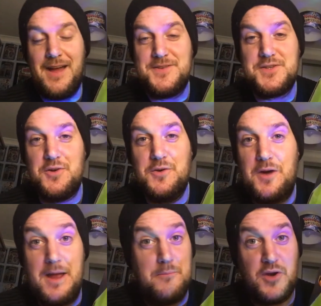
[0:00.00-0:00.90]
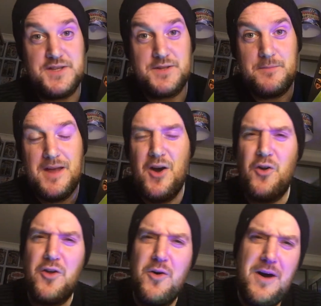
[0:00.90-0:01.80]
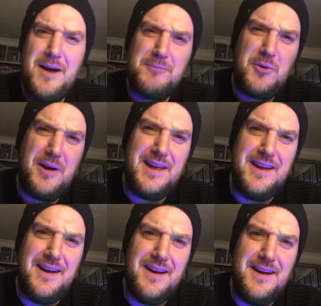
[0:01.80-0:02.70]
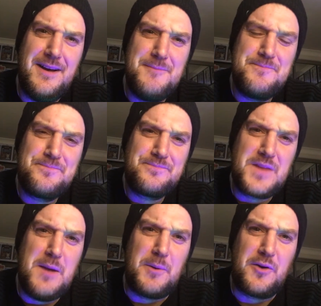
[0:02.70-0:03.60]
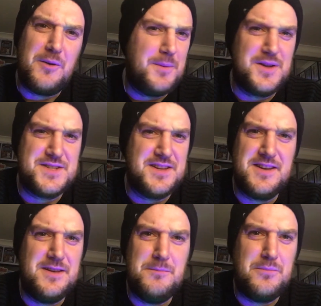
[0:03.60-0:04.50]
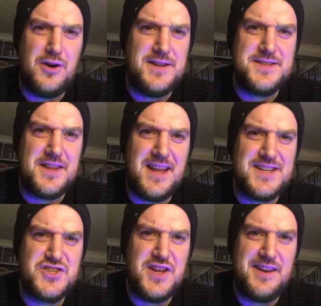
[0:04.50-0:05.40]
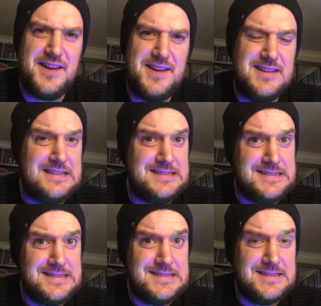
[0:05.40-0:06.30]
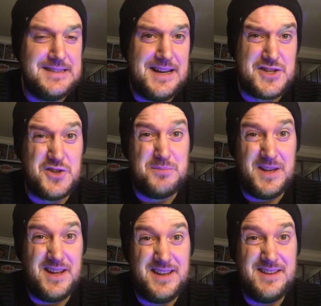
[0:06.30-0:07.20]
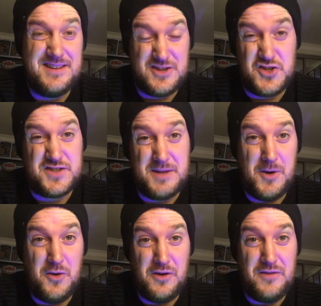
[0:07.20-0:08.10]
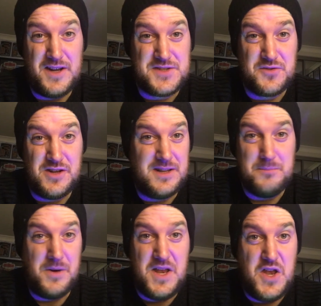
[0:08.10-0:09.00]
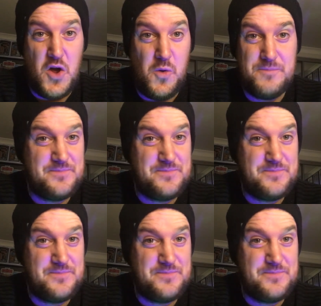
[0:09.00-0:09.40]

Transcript: So I embraced them, although I'm quite hypocrite because I didn't embrace The Last Jedi. I should be like, I should take my own advice really, but no,